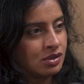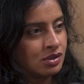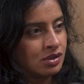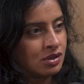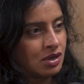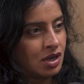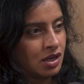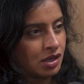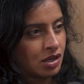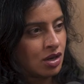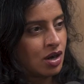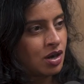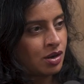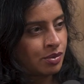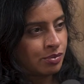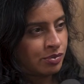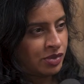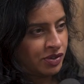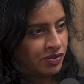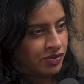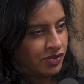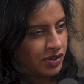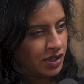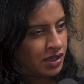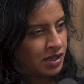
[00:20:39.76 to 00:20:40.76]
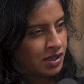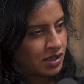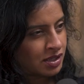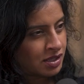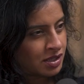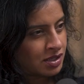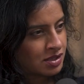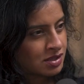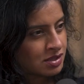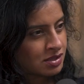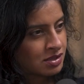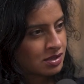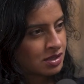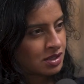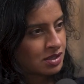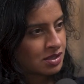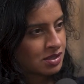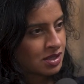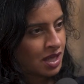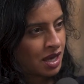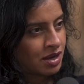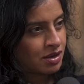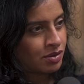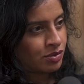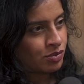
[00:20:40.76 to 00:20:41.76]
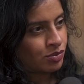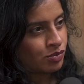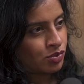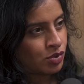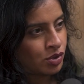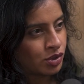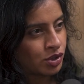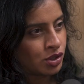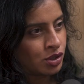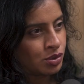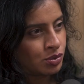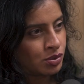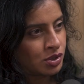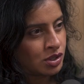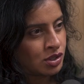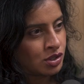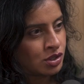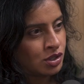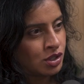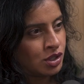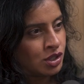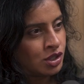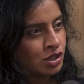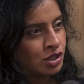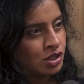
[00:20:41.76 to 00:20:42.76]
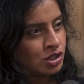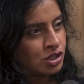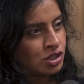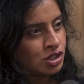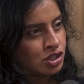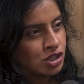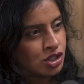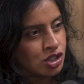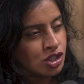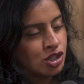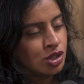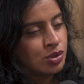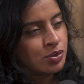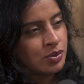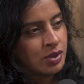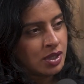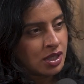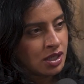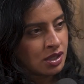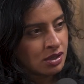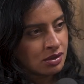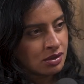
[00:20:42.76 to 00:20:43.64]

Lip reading: I can't be feeling this? Is that what you were doing?